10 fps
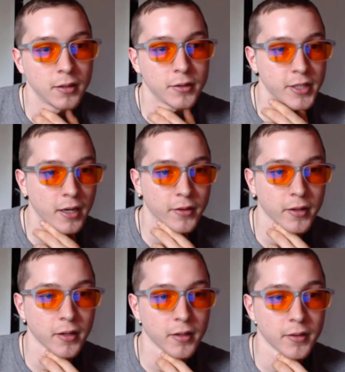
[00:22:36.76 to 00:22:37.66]
See how
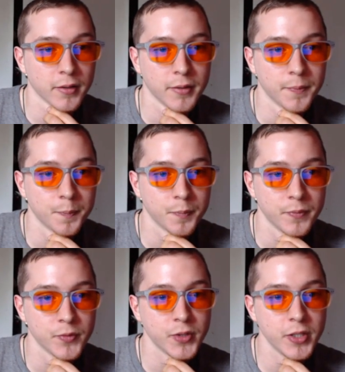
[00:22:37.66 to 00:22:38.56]
the
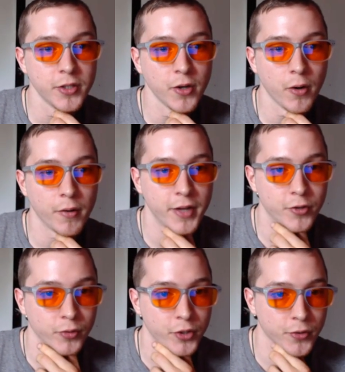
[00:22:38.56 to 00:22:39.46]
CEO of
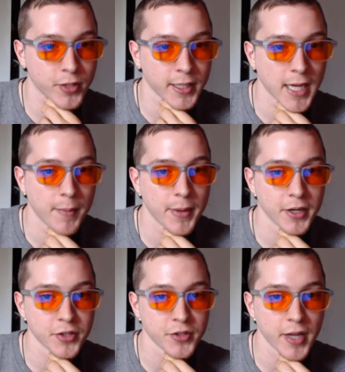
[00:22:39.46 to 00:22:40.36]
NaturalCures.com
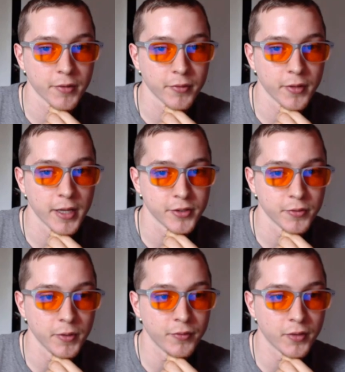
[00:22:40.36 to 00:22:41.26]
banishes
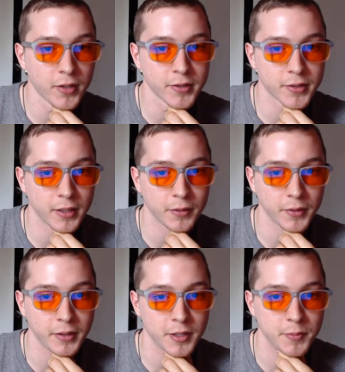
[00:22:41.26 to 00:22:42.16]
acid reflux. I don't
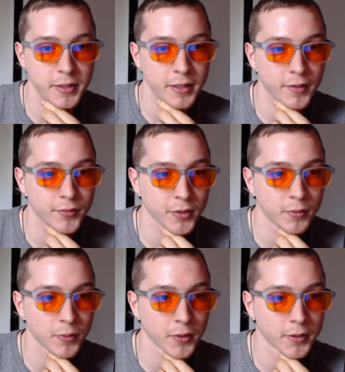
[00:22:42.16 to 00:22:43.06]
think these PDFs are
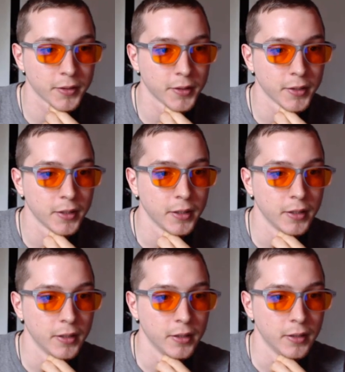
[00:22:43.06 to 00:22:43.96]
going to work.
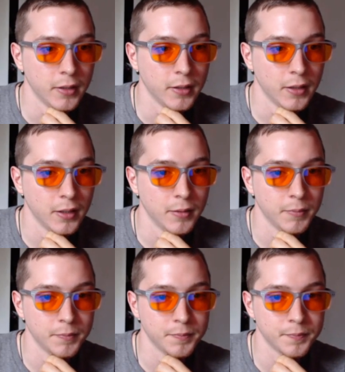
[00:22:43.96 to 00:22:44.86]

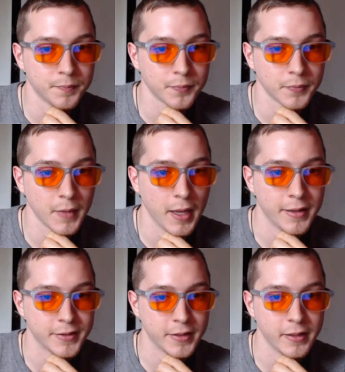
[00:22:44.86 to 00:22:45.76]
Um,
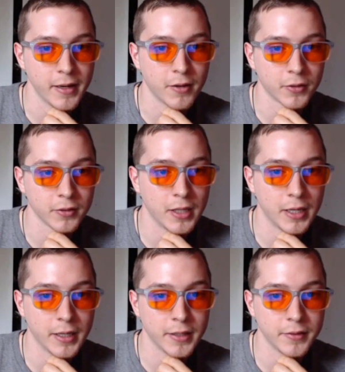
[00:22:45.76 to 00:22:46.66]
acid and
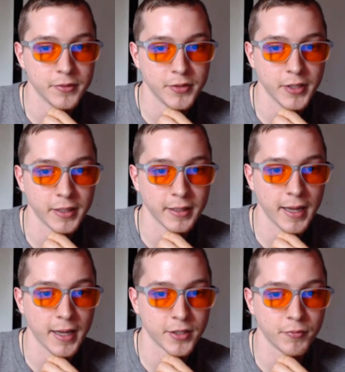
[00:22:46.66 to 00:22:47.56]
alkaline, zinc and
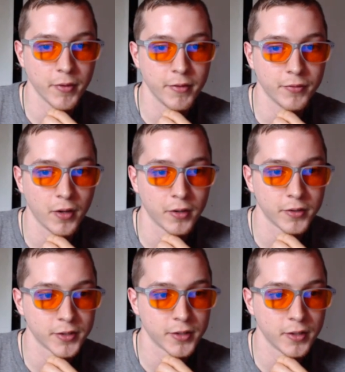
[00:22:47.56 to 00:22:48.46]
acid
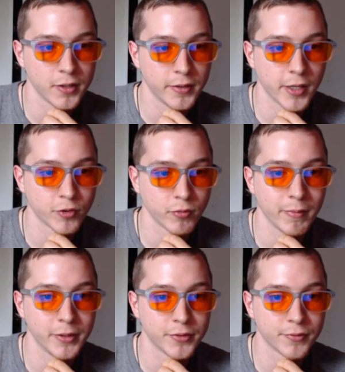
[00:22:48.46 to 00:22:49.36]
reflux, natural
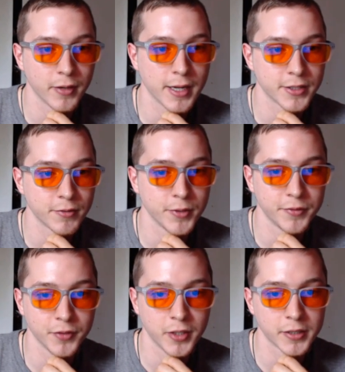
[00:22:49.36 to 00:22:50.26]
remedies for acid
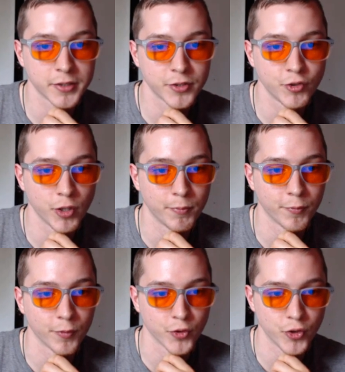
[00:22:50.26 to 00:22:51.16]
reflux,
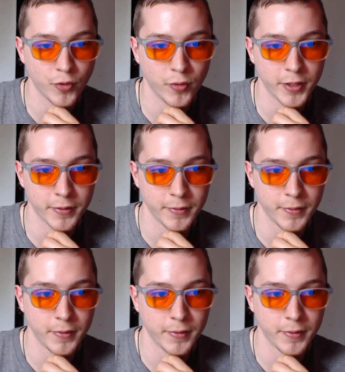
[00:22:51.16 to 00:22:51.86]
jump for joy.